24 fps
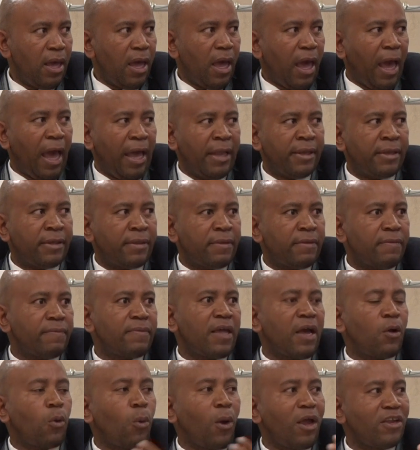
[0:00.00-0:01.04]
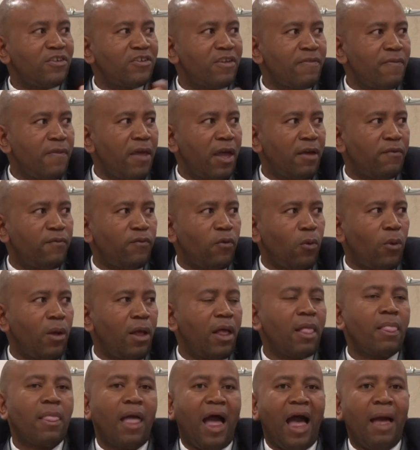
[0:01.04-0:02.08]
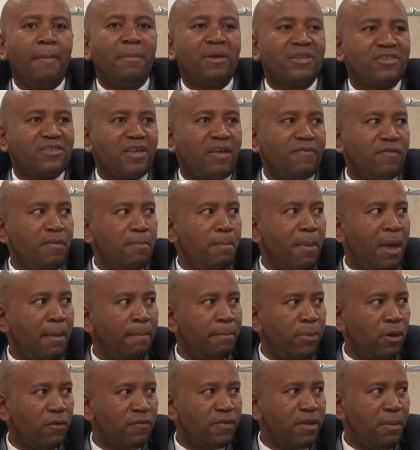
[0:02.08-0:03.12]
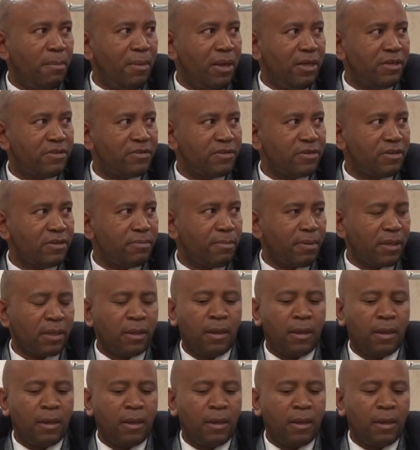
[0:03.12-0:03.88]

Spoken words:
And the question therefore, I'm a serving member of the military,